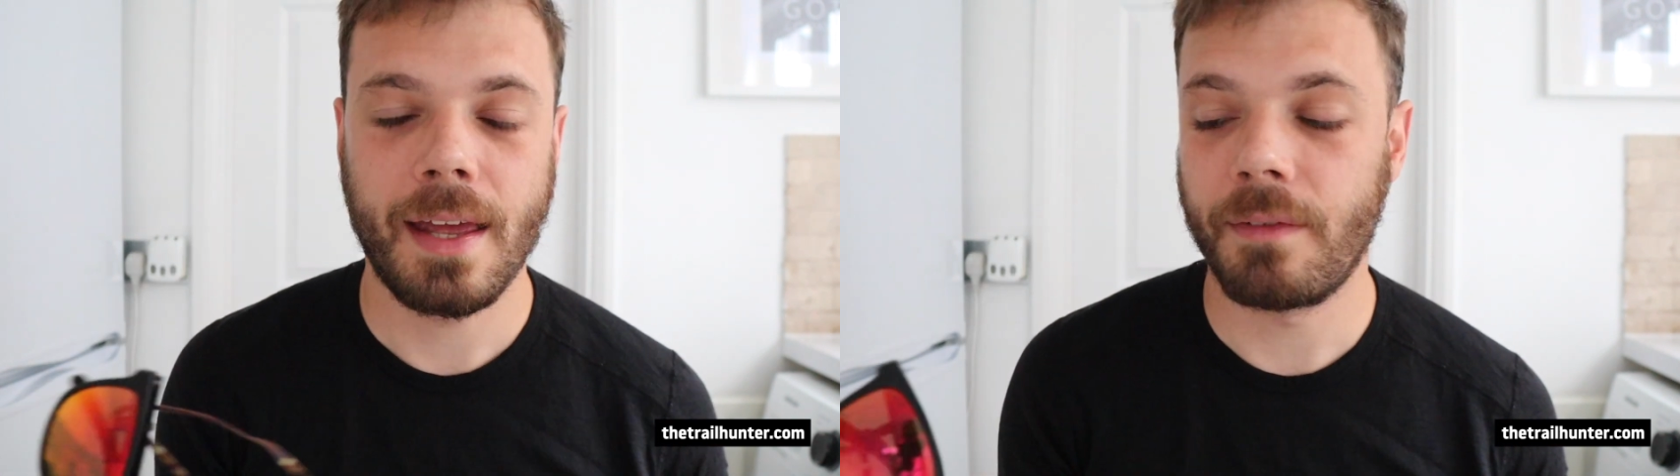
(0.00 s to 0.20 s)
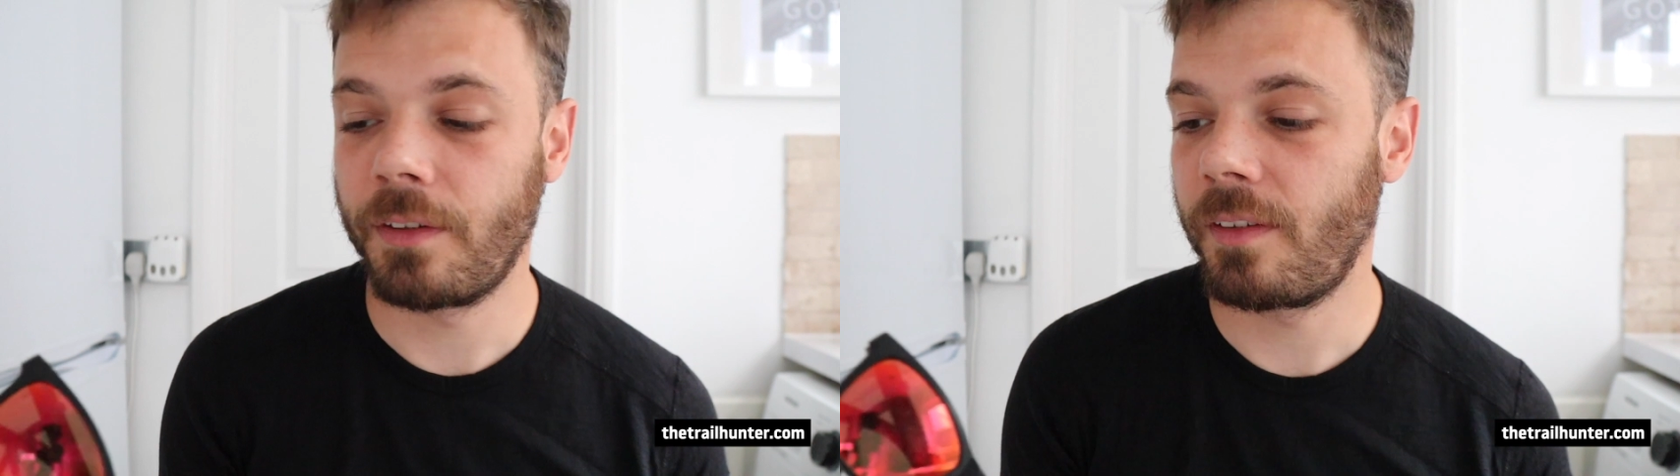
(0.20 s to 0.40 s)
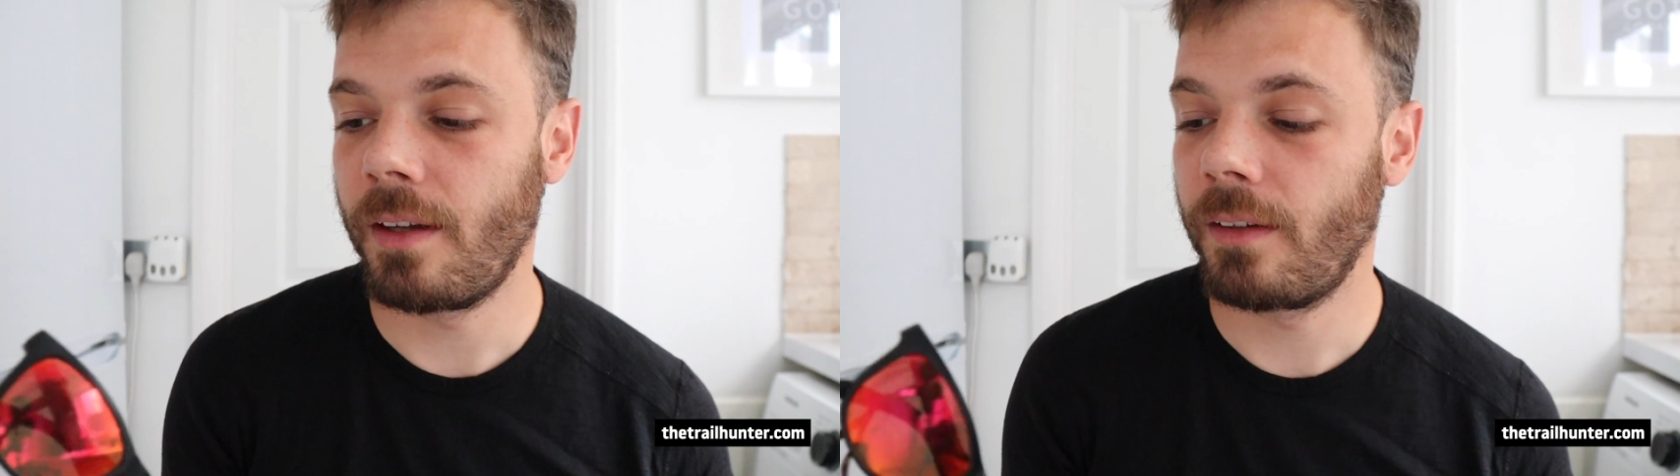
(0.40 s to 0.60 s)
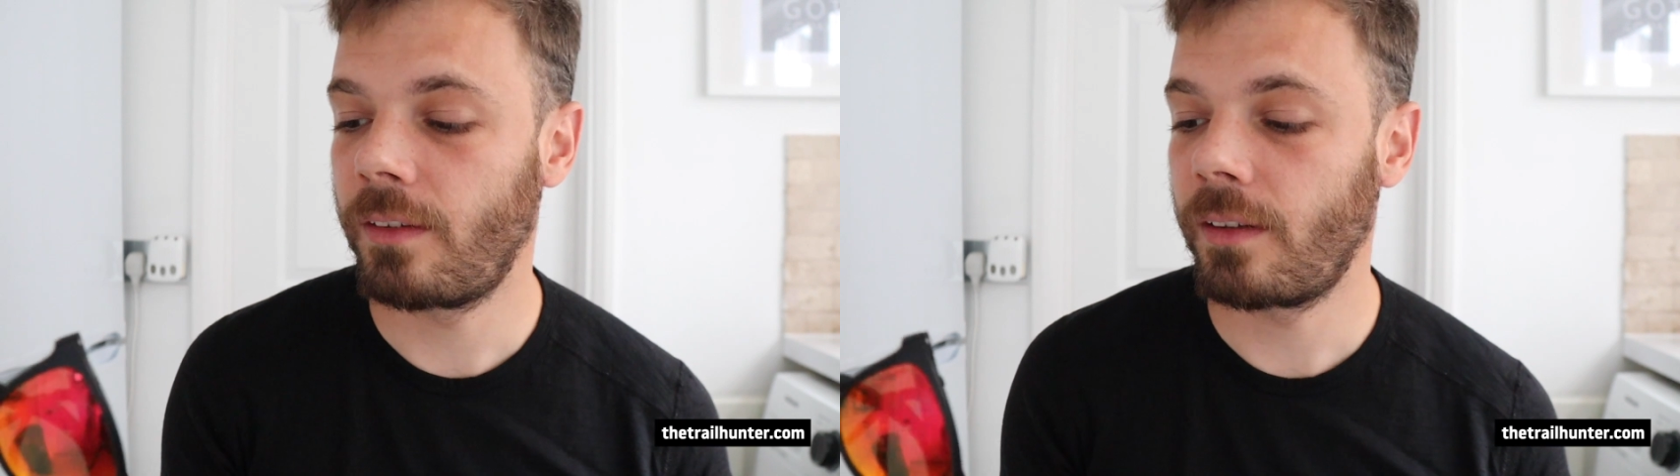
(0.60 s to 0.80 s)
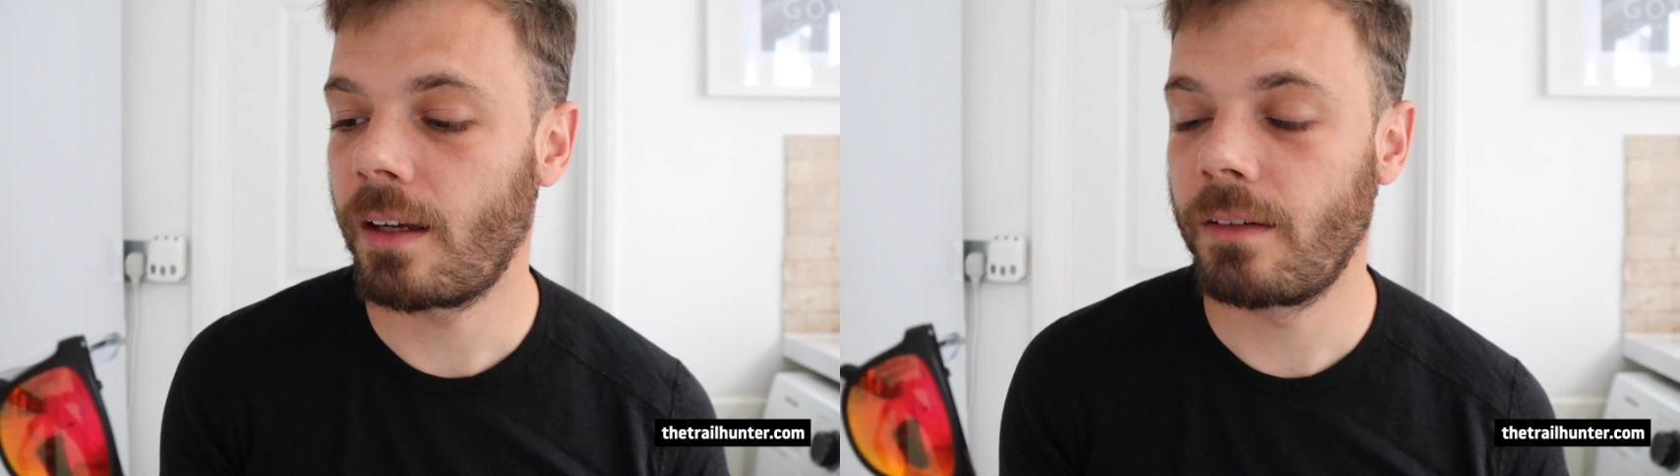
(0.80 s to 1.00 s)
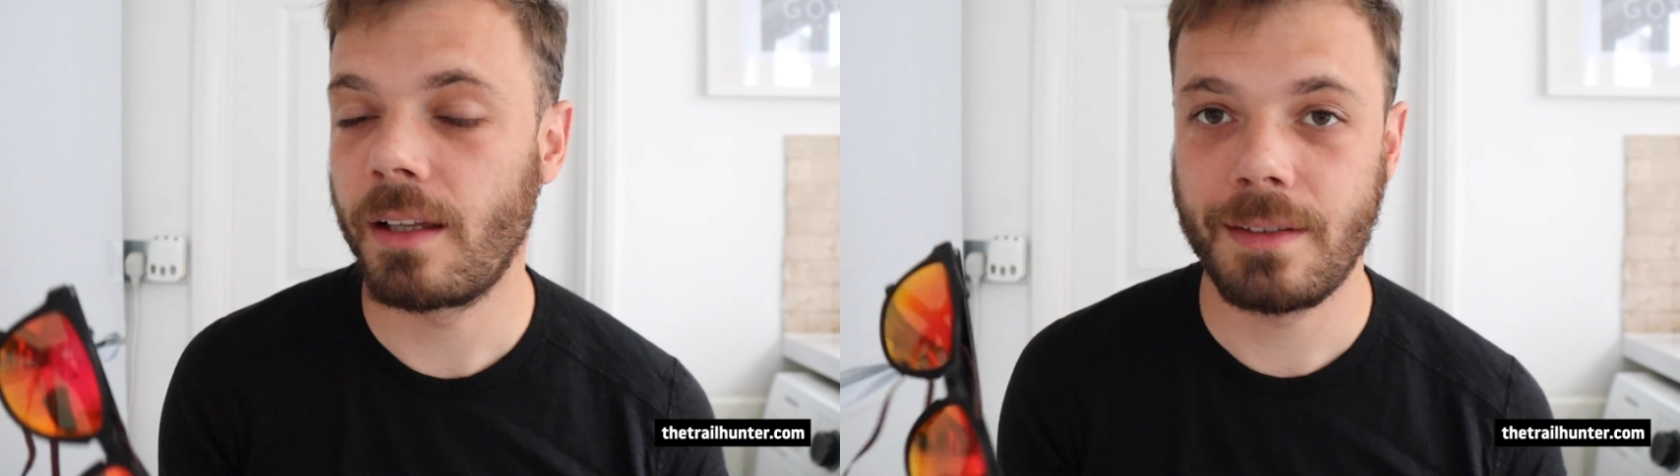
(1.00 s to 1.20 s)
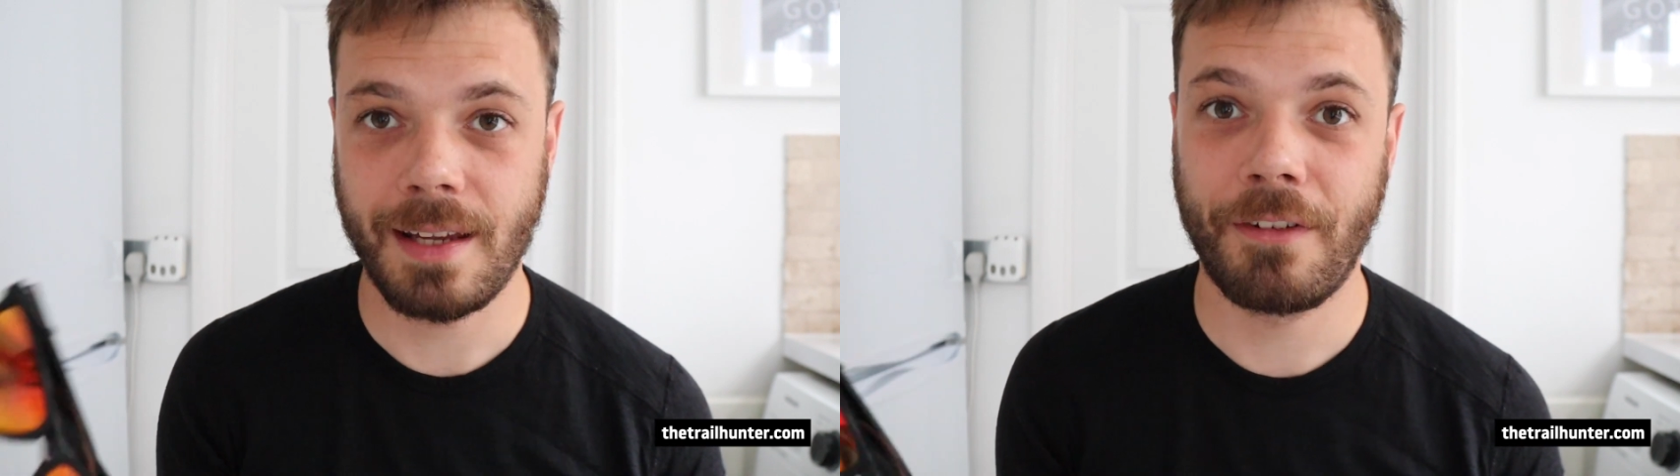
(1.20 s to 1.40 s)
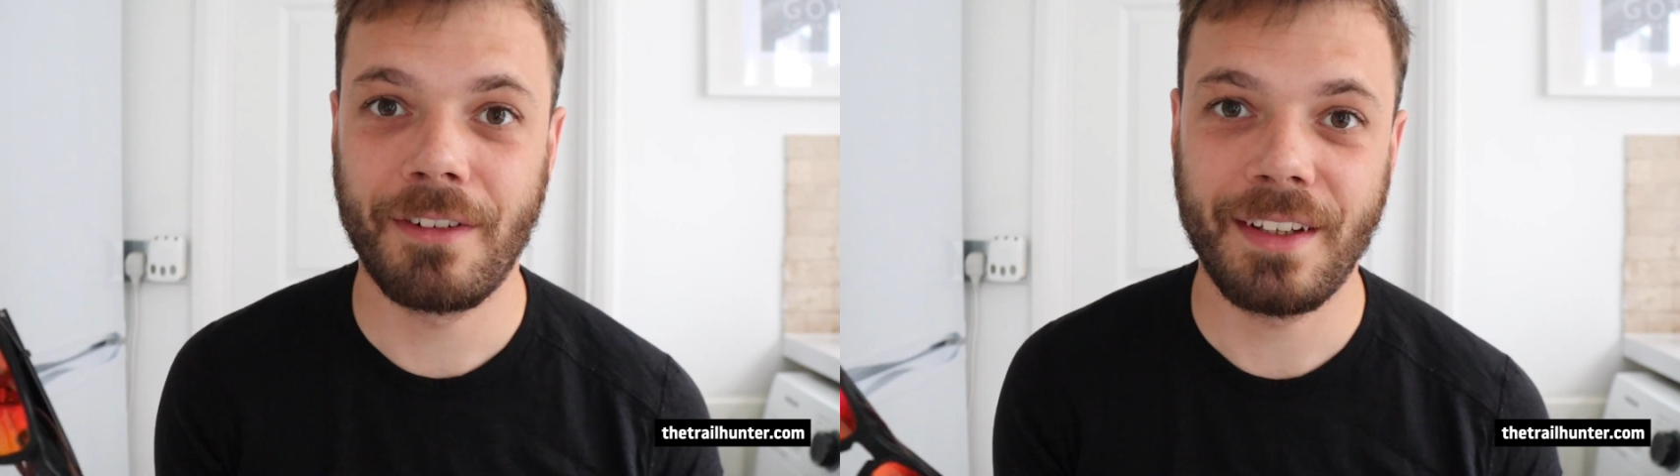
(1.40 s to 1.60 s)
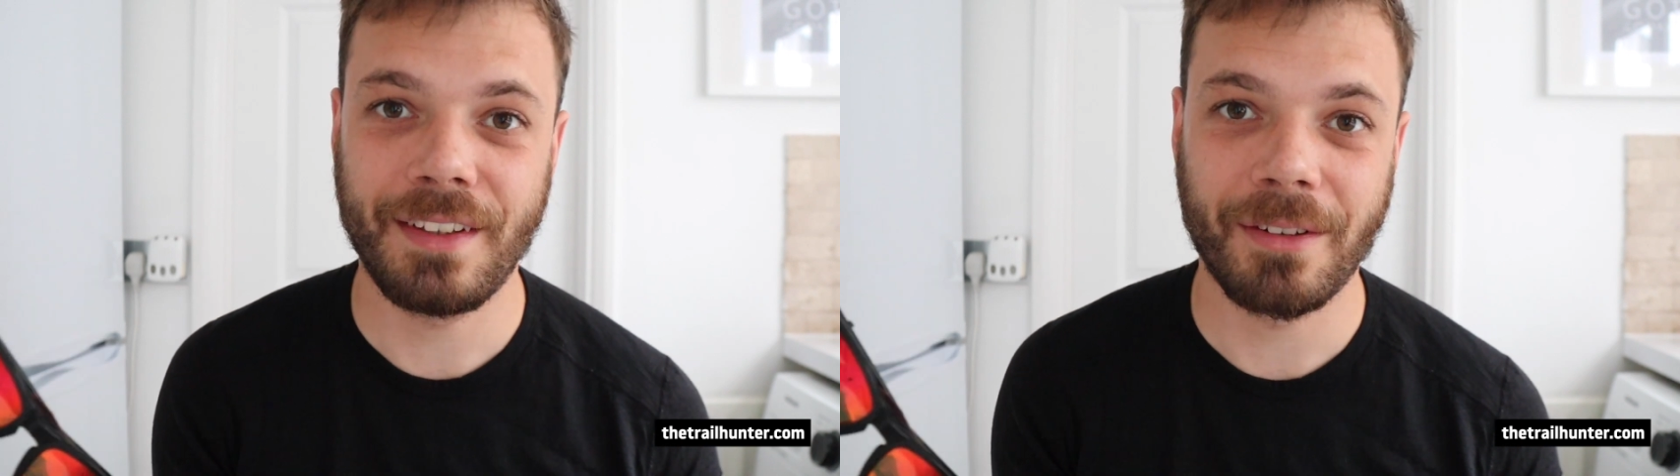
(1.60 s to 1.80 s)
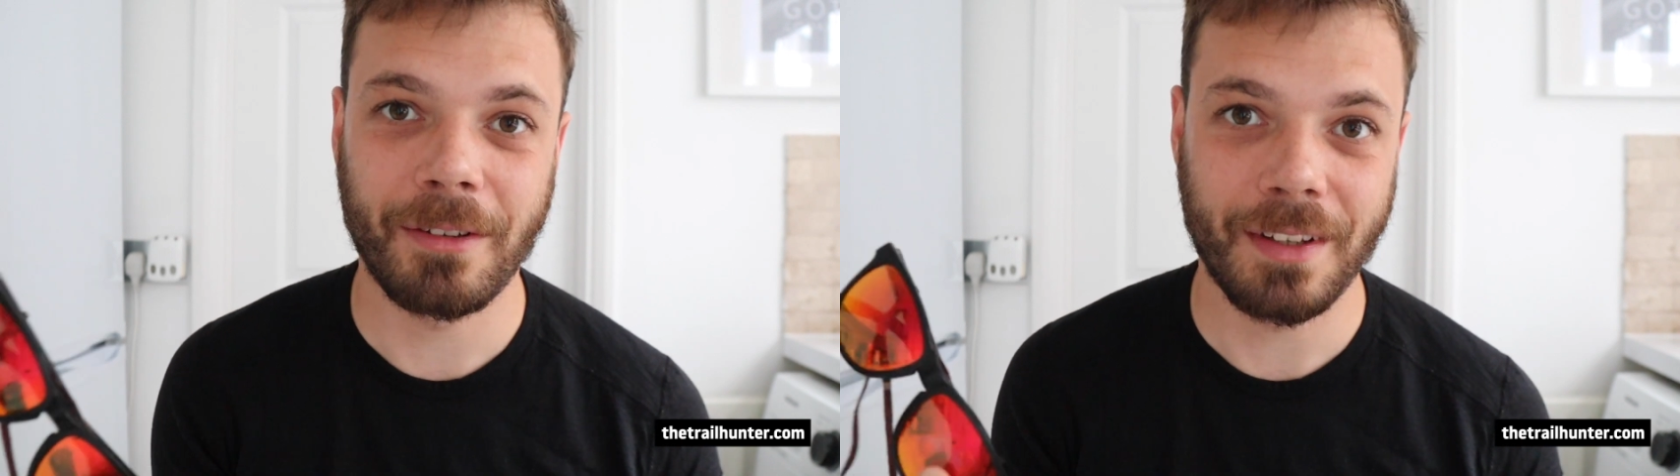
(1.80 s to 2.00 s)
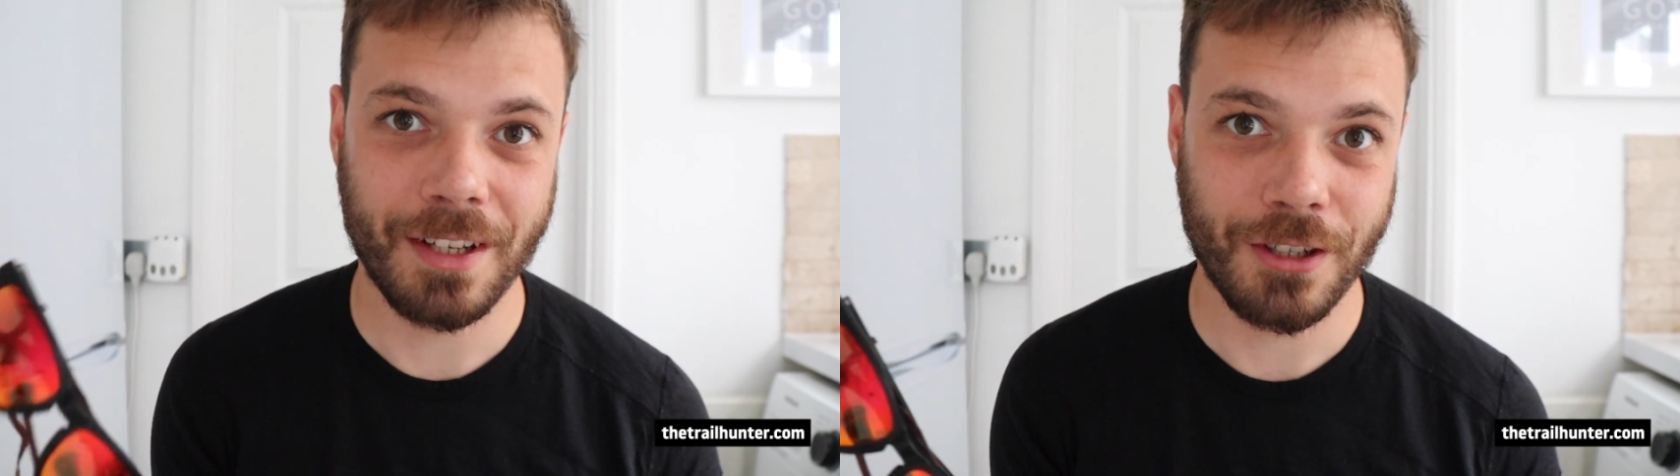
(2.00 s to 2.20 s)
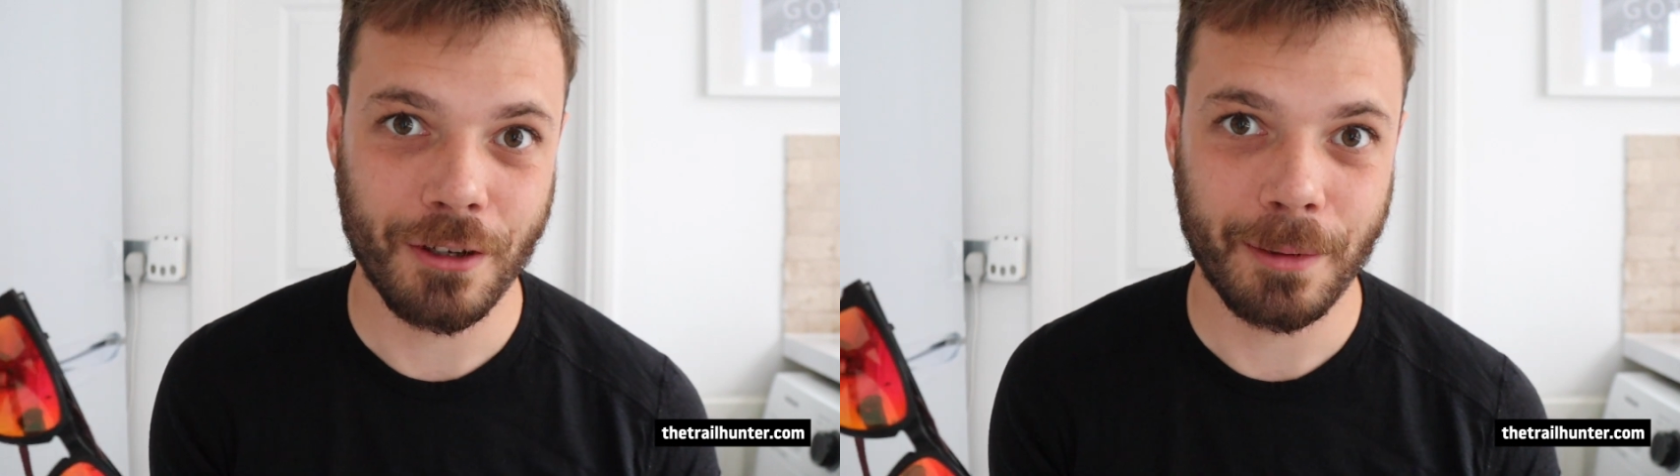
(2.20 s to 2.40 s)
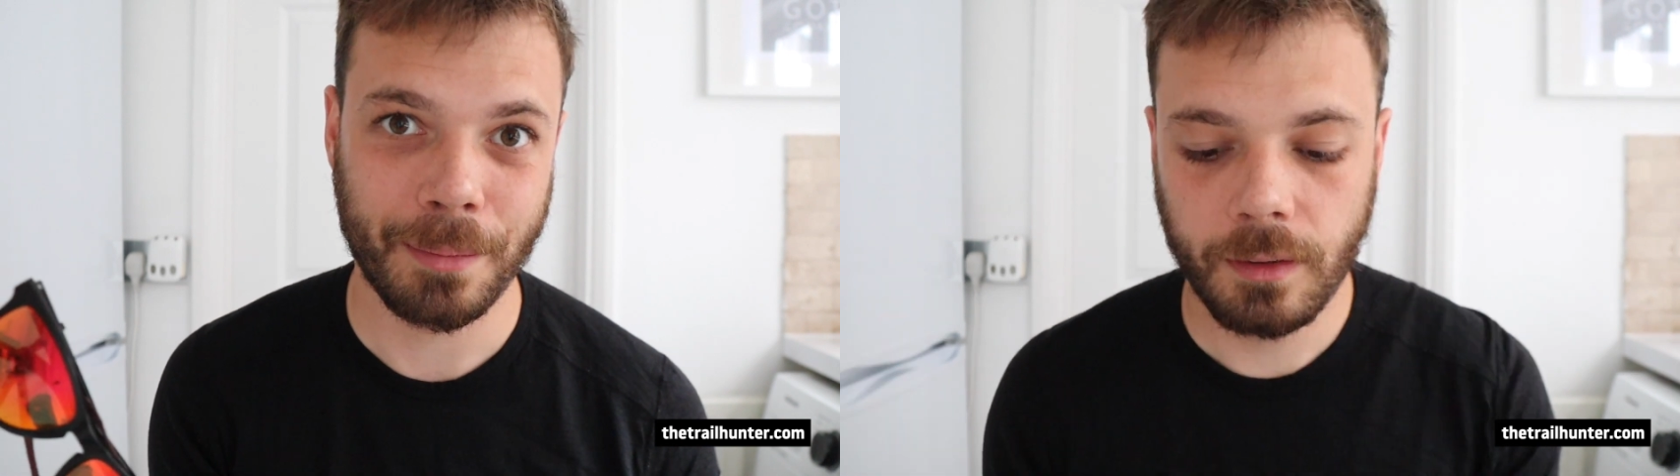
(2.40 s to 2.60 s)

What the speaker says: ever since, so they're definitely doing their job.